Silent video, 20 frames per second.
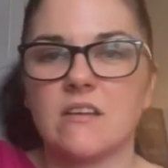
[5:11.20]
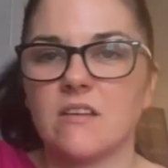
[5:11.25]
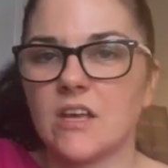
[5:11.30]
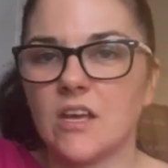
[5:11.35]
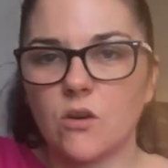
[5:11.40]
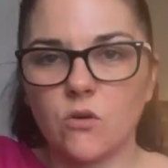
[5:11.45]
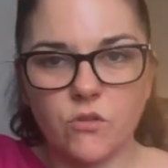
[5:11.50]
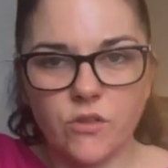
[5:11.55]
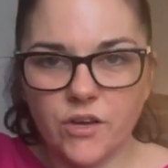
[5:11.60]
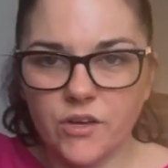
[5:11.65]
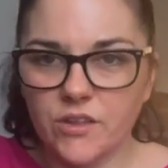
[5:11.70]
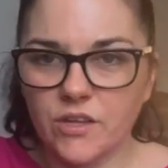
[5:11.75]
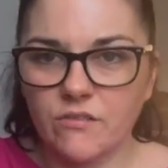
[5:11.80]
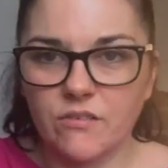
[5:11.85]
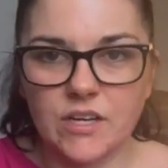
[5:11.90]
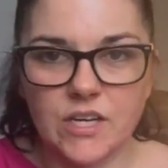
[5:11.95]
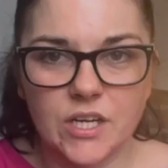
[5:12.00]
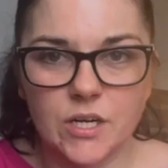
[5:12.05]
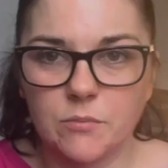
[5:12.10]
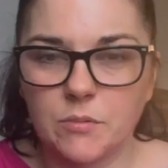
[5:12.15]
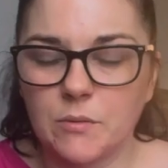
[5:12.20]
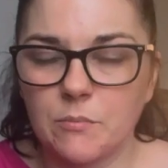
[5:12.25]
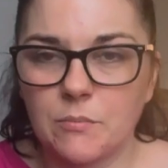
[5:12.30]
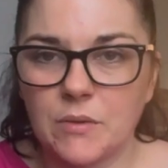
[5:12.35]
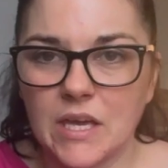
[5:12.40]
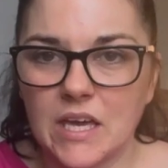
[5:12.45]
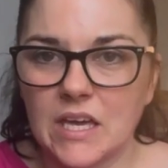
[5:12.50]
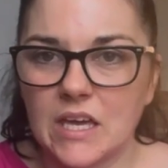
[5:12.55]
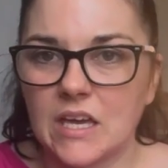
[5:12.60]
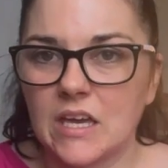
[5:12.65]
although they're a little bit
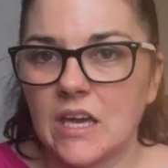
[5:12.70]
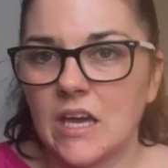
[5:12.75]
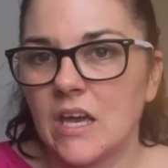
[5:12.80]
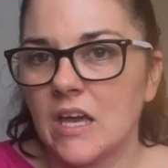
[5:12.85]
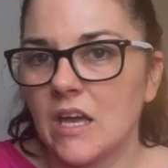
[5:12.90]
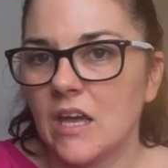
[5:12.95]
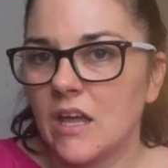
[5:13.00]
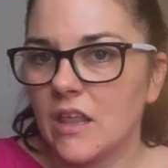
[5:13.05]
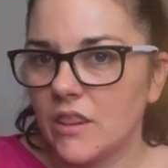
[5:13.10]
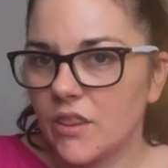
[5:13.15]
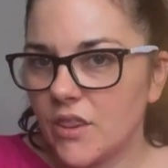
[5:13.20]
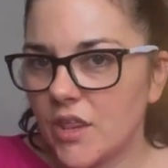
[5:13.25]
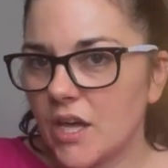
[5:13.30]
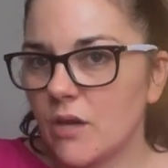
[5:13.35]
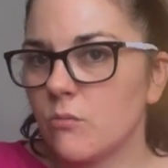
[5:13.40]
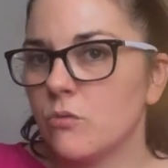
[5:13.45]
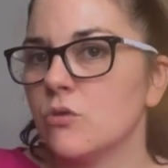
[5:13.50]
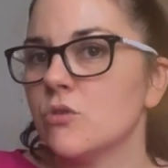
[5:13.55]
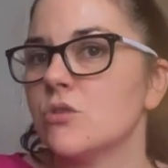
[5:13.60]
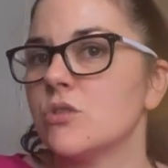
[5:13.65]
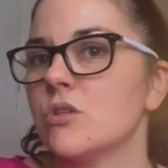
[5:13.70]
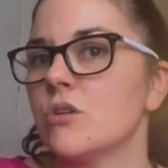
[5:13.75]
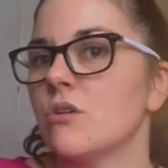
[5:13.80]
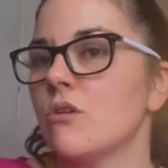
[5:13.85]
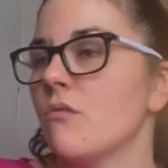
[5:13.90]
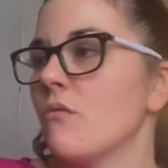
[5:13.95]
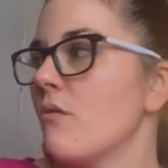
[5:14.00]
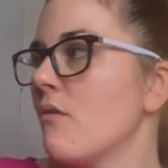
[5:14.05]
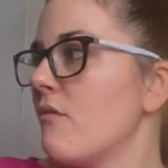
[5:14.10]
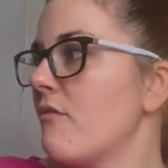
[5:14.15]
big, they will
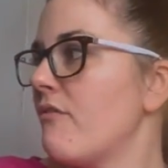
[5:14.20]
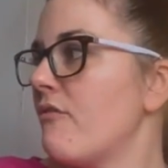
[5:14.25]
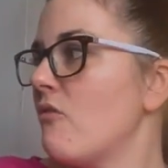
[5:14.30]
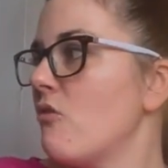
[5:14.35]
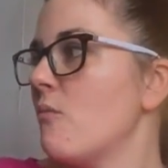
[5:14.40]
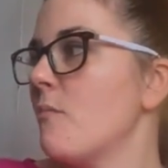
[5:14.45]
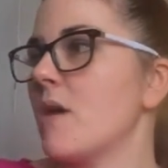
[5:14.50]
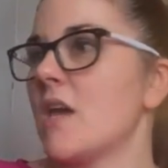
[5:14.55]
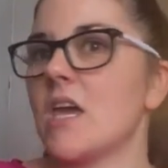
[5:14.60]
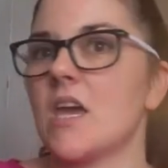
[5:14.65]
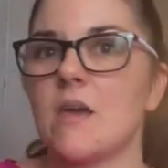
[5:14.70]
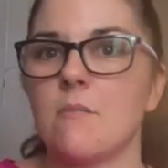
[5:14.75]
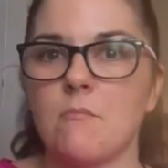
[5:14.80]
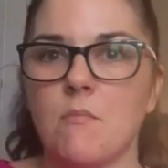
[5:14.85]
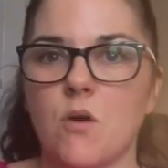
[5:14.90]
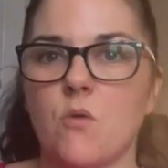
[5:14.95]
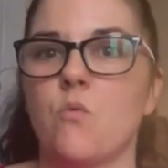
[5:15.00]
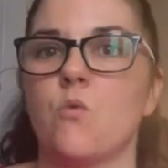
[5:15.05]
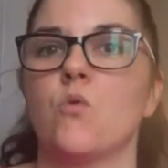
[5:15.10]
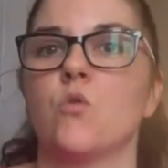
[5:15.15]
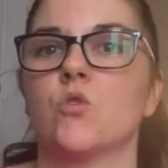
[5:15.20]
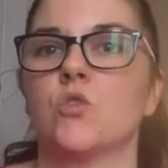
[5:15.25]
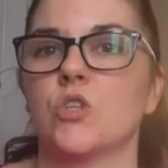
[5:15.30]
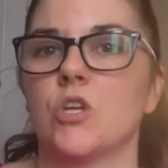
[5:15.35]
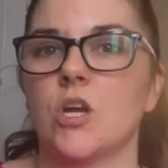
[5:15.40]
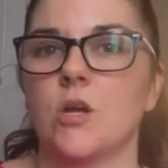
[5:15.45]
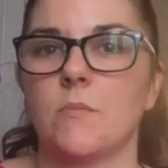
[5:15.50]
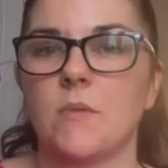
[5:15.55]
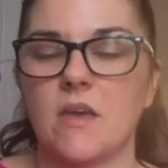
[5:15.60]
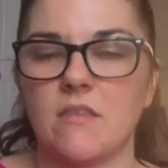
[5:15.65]
do for me in my
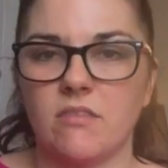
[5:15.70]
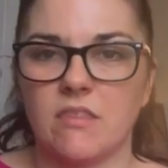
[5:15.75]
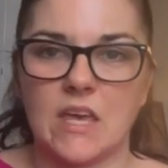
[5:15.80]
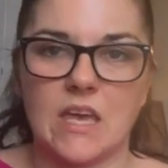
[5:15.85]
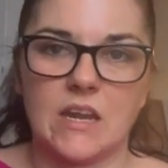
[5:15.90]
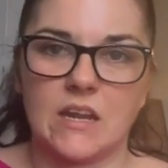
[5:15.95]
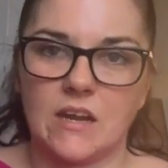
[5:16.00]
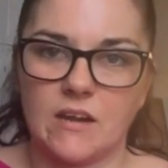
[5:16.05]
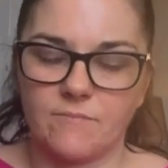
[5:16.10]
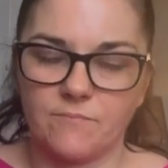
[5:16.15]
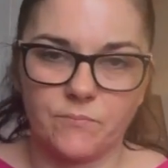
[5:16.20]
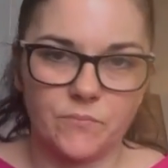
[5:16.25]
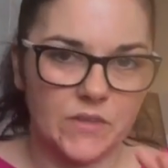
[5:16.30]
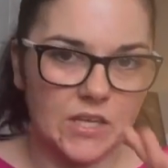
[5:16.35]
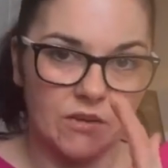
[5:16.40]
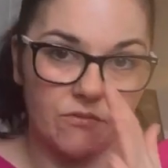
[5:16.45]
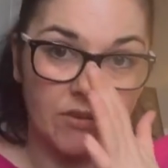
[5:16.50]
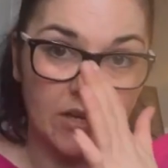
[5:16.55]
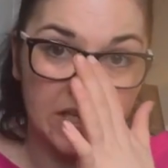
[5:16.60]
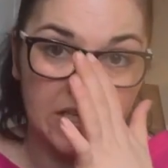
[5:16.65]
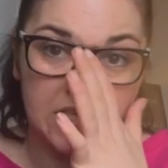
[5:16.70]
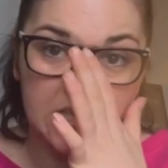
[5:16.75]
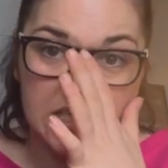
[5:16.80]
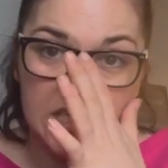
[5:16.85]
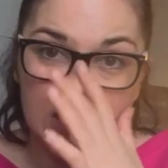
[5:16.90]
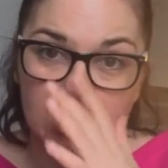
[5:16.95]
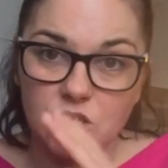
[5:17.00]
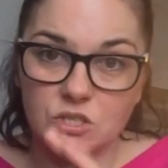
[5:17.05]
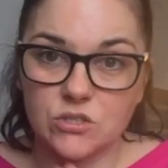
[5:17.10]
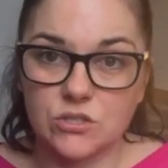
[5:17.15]
wardrobe. And then if I
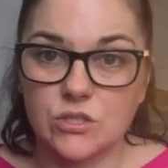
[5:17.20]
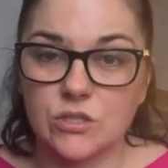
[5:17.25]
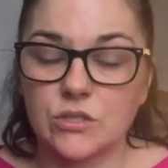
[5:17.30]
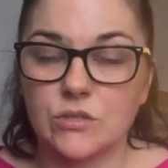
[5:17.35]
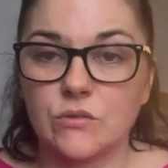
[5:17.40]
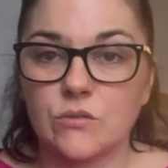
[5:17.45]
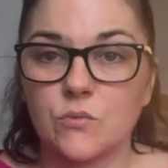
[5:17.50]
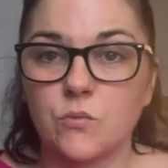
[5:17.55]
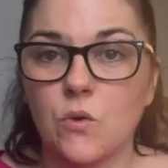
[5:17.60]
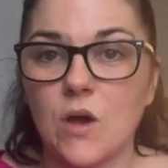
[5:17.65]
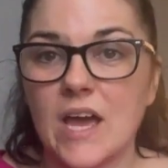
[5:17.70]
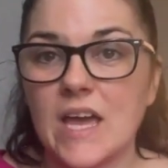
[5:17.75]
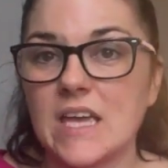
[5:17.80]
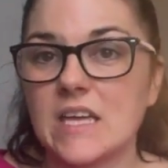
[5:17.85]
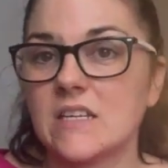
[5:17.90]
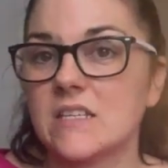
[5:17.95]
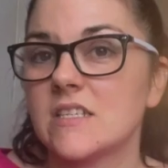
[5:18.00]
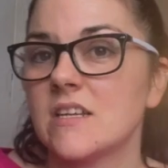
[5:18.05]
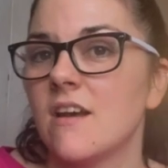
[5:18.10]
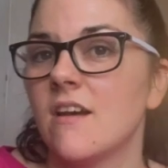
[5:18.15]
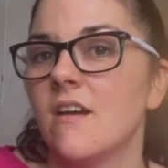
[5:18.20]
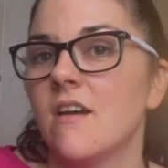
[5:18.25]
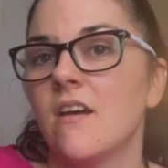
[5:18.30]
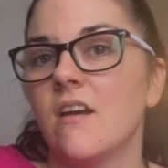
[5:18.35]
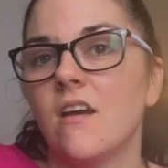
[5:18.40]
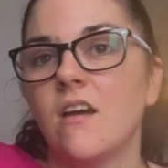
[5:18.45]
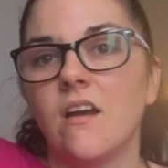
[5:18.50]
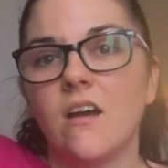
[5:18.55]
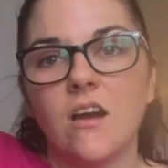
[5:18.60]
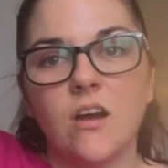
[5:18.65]
continue to lose weight,
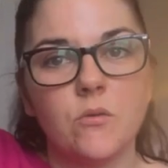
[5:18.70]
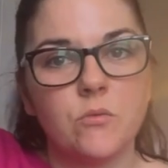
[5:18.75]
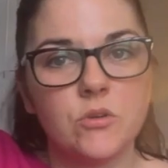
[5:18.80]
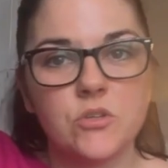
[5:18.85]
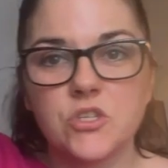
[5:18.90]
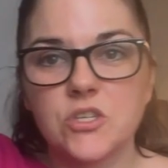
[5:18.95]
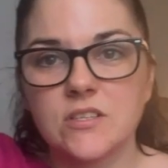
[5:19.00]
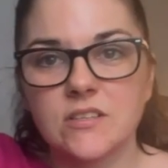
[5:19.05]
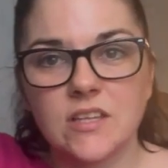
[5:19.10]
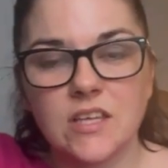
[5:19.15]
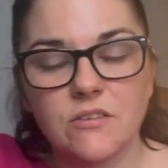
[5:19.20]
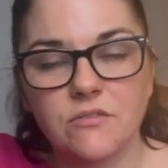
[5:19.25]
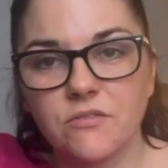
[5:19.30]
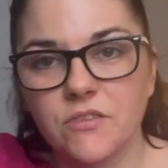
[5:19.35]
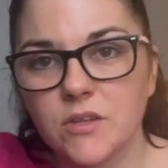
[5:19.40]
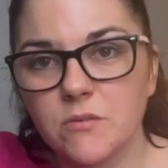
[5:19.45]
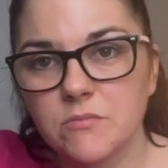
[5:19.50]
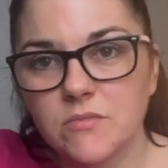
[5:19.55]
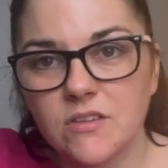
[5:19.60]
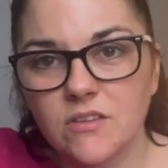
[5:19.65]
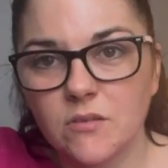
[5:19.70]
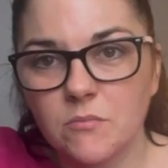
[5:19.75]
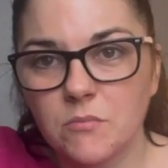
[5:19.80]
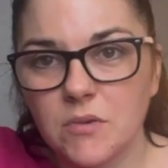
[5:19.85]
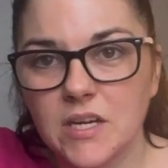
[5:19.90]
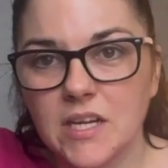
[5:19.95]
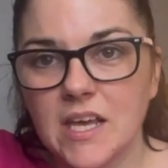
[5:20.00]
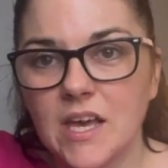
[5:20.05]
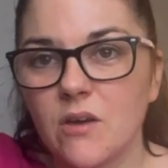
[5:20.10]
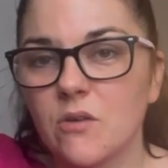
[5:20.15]
I will just give them to
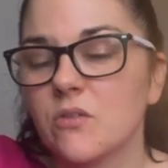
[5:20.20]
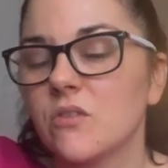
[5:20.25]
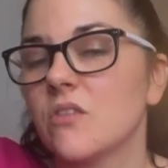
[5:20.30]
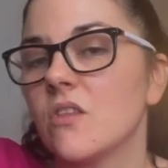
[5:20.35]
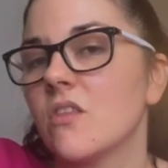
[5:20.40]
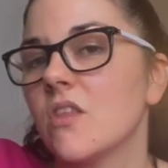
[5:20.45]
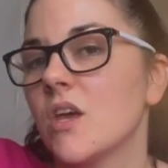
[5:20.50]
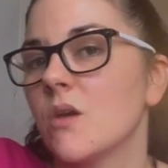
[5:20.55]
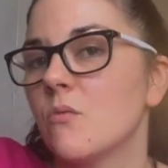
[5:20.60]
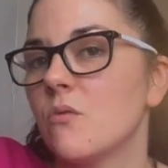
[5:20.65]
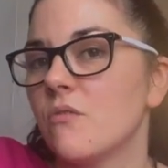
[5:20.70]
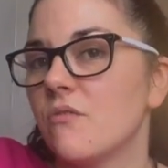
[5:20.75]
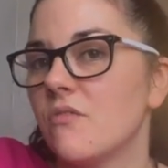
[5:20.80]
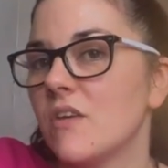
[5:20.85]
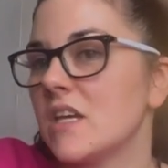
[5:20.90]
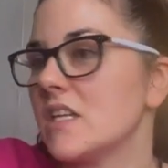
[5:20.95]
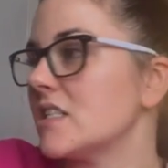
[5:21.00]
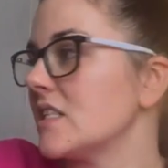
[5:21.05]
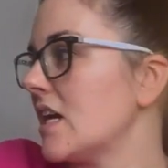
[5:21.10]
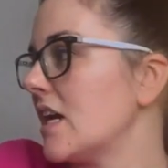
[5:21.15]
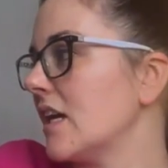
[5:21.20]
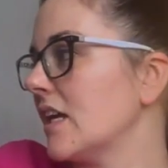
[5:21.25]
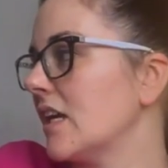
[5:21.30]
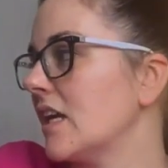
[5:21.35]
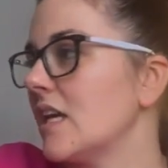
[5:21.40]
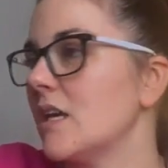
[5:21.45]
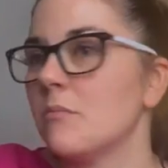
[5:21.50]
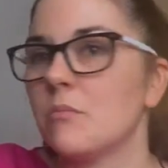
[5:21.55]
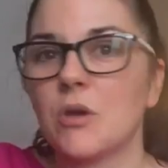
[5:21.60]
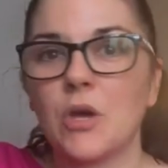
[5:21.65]
somebody else that they will fit and
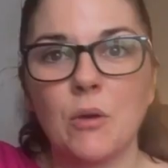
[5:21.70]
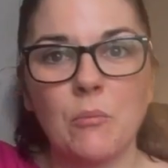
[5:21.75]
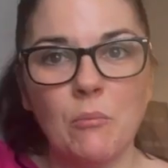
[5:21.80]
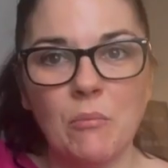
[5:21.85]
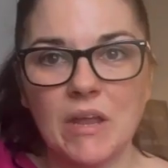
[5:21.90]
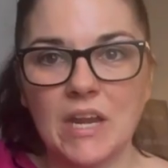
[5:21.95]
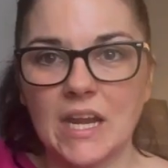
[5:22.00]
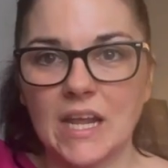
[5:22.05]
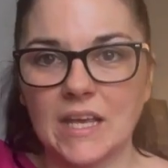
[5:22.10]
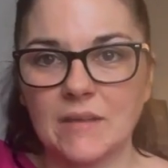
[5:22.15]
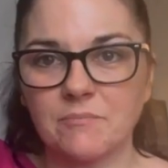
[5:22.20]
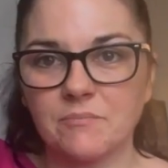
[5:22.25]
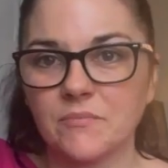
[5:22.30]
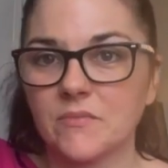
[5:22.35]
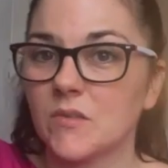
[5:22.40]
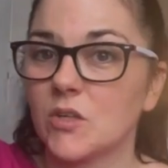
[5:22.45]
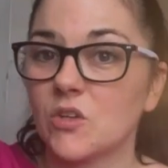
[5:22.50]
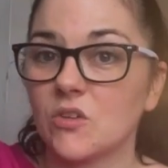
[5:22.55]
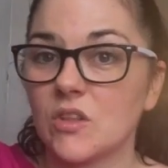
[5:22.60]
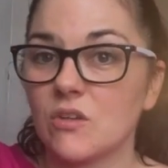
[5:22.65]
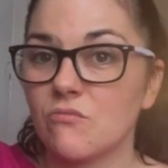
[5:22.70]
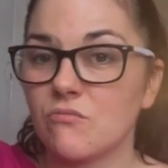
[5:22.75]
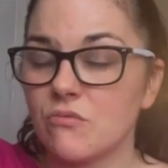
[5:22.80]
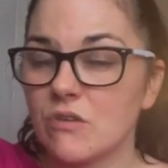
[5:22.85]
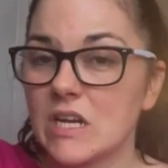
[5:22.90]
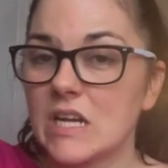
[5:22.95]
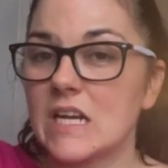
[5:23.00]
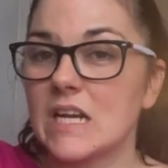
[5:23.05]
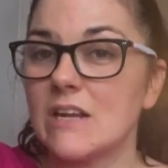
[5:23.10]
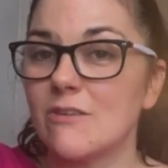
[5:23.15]
keep company, because they're
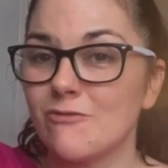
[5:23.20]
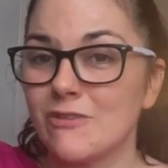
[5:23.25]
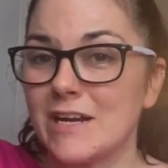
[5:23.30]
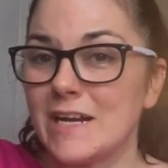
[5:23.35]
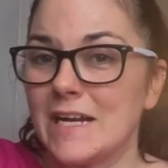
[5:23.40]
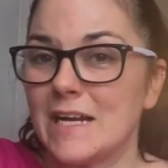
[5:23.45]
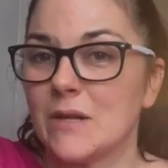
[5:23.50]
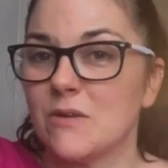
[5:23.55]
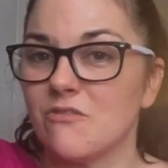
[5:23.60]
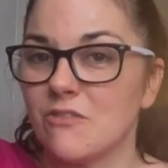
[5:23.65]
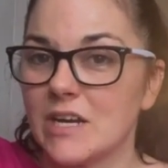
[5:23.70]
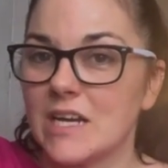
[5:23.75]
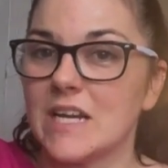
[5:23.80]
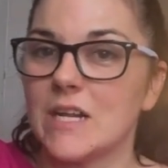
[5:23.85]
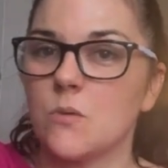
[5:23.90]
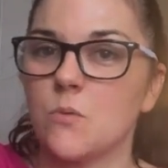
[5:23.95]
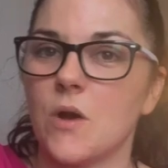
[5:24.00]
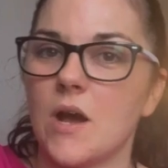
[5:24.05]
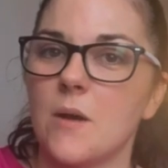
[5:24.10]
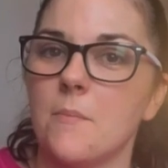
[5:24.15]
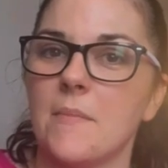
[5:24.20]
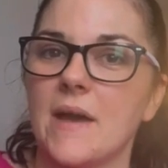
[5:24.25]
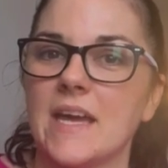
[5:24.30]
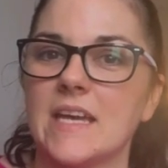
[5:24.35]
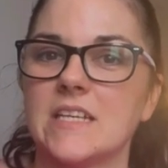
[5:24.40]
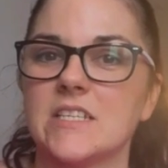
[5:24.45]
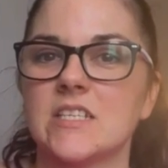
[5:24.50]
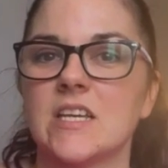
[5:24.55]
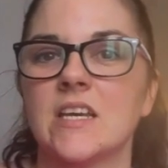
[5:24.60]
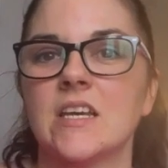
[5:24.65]
really, really, really well
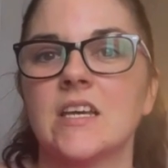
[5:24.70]
made.